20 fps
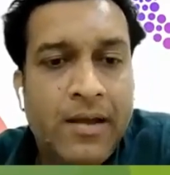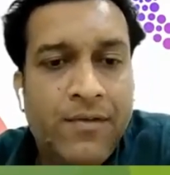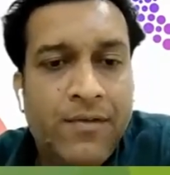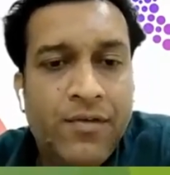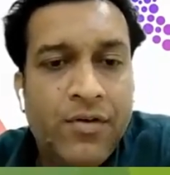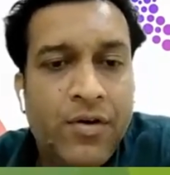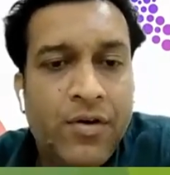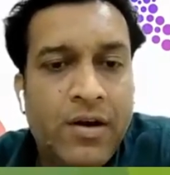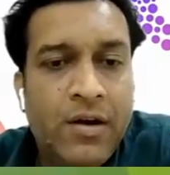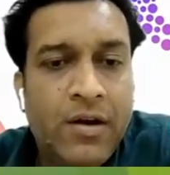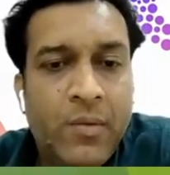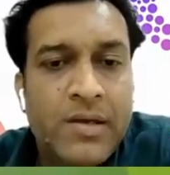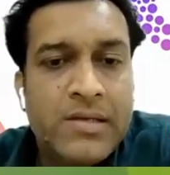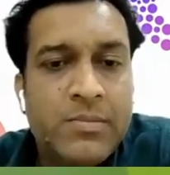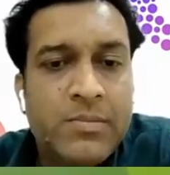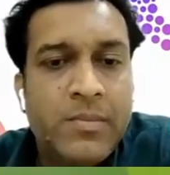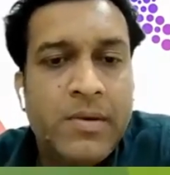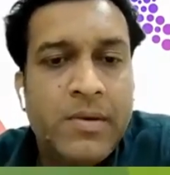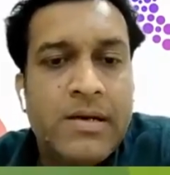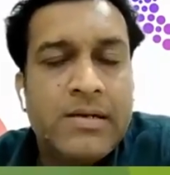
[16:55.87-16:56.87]
If your
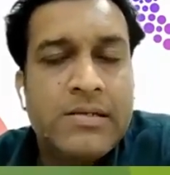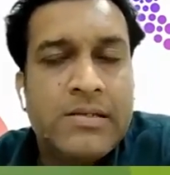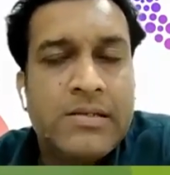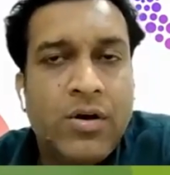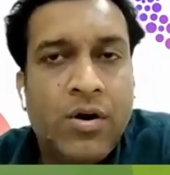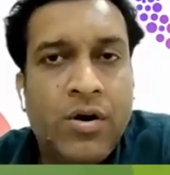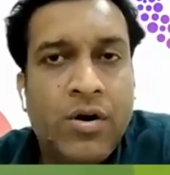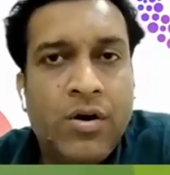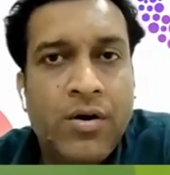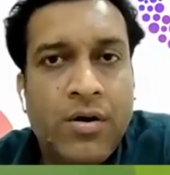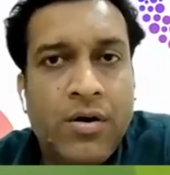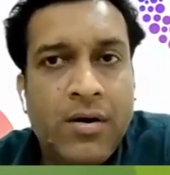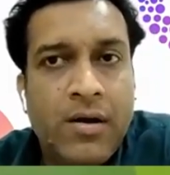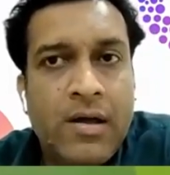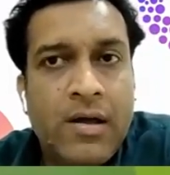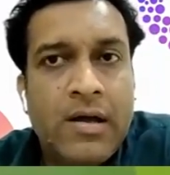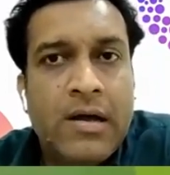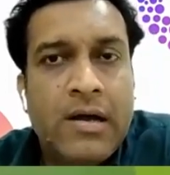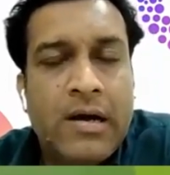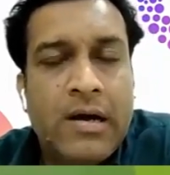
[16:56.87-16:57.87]
investments
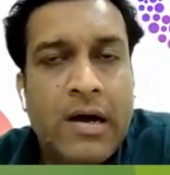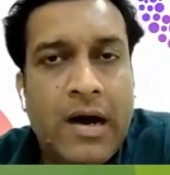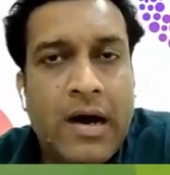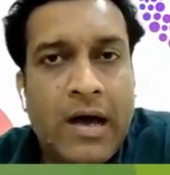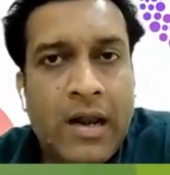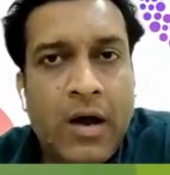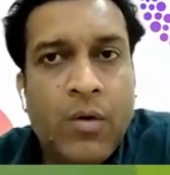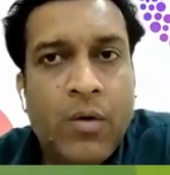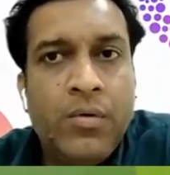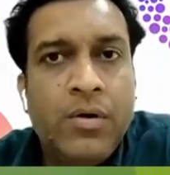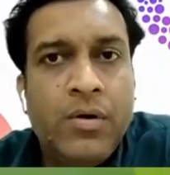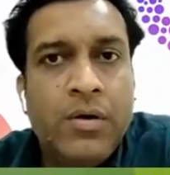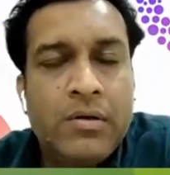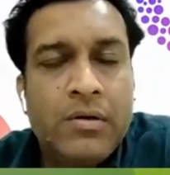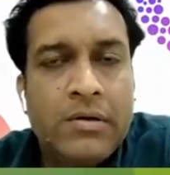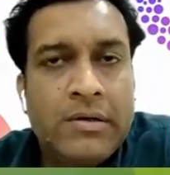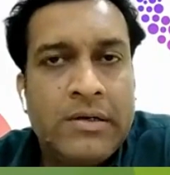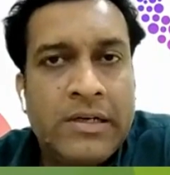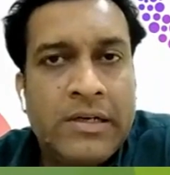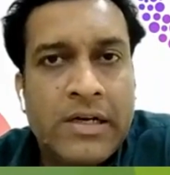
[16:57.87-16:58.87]
or allowed
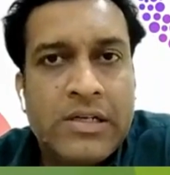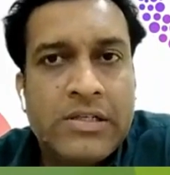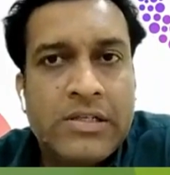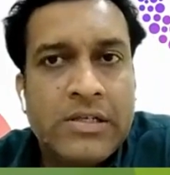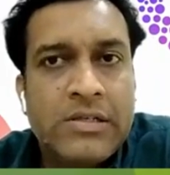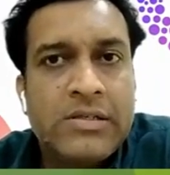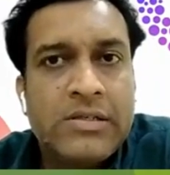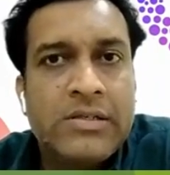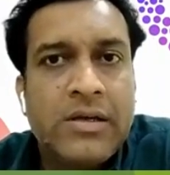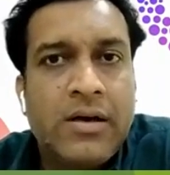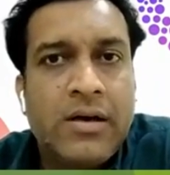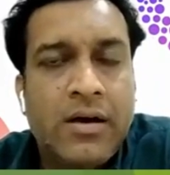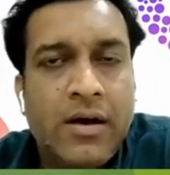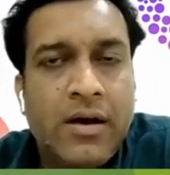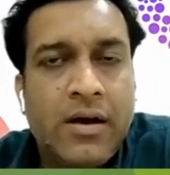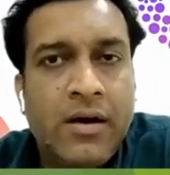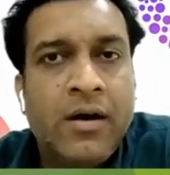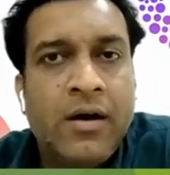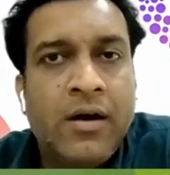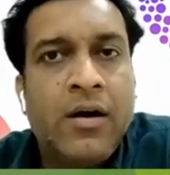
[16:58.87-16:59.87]
deductions
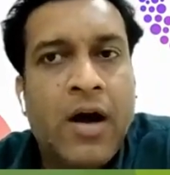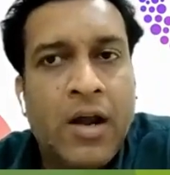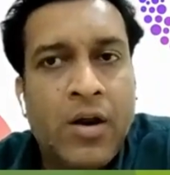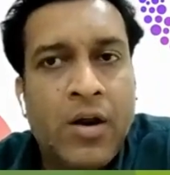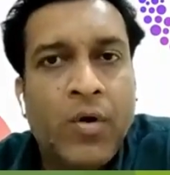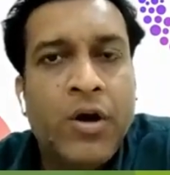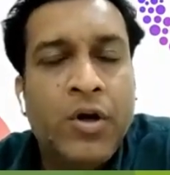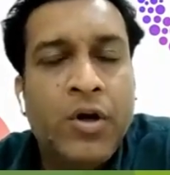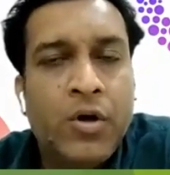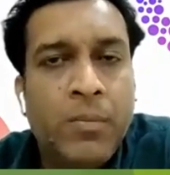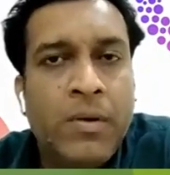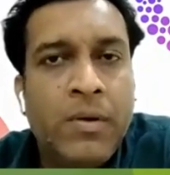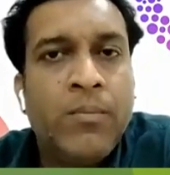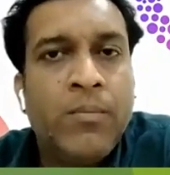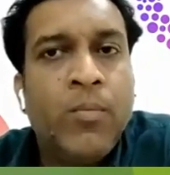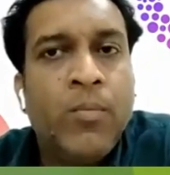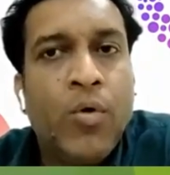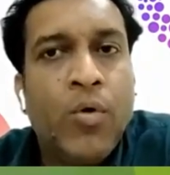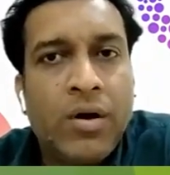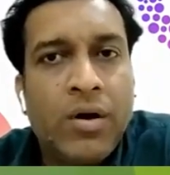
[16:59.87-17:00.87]
are going to
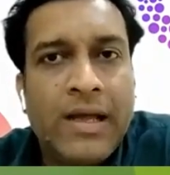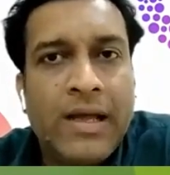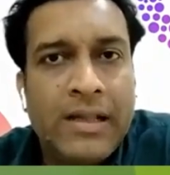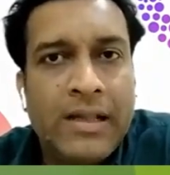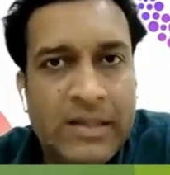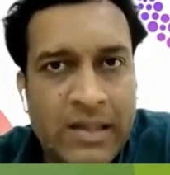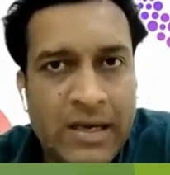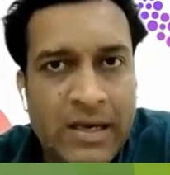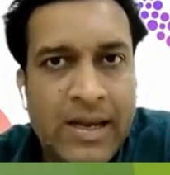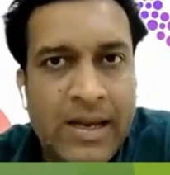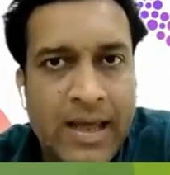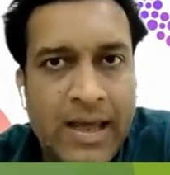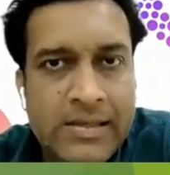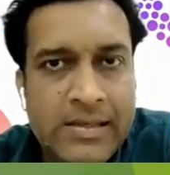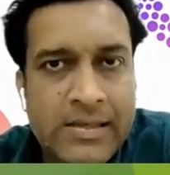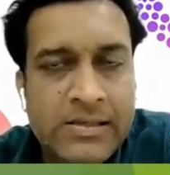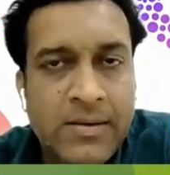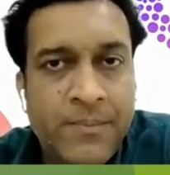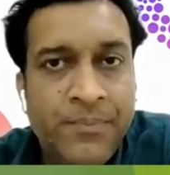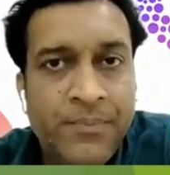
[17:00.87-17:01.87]
be more than 3
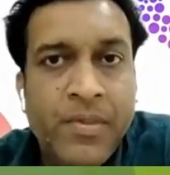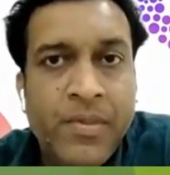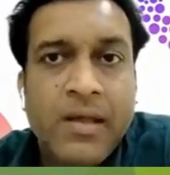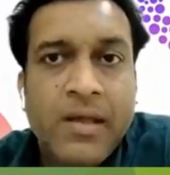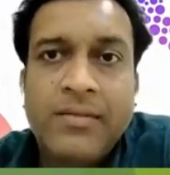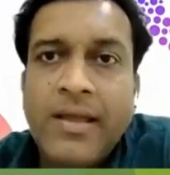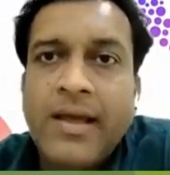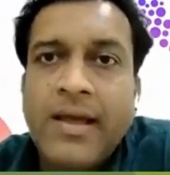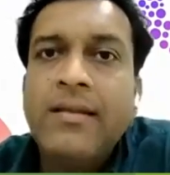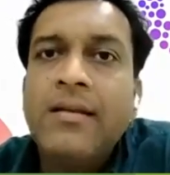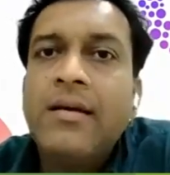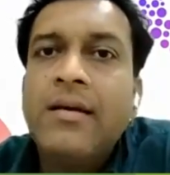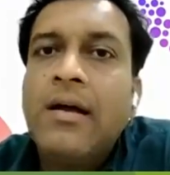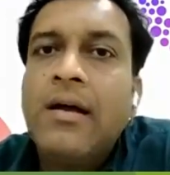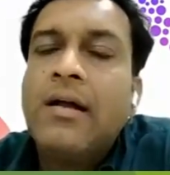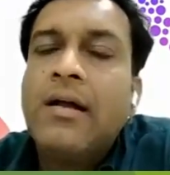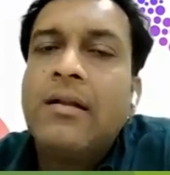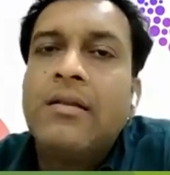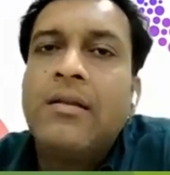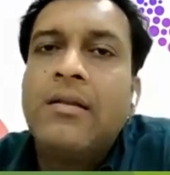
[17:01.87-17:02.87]
lakhs,
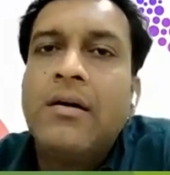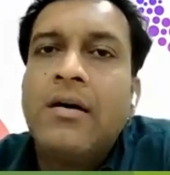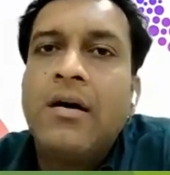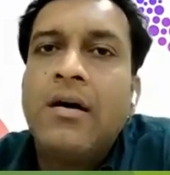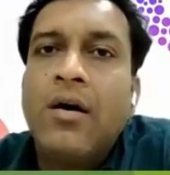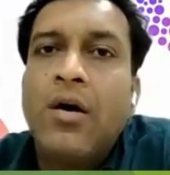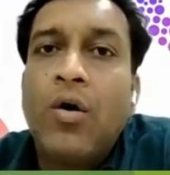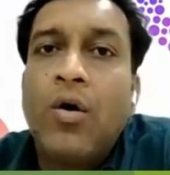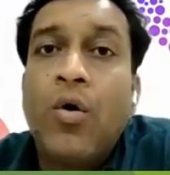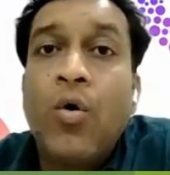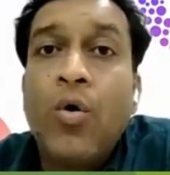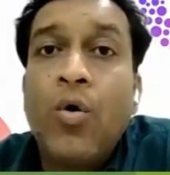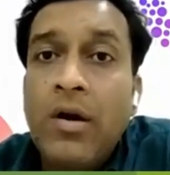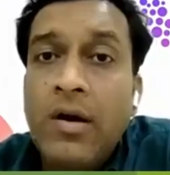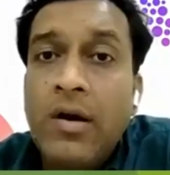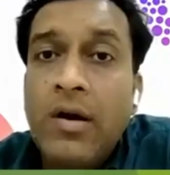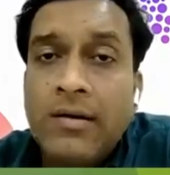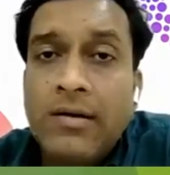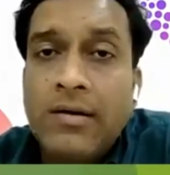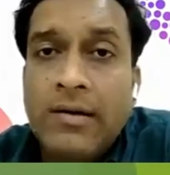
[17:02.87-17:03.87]
then the
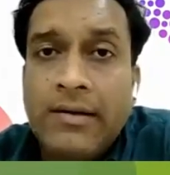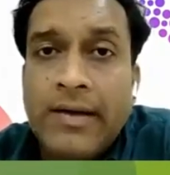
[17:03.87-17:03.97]
old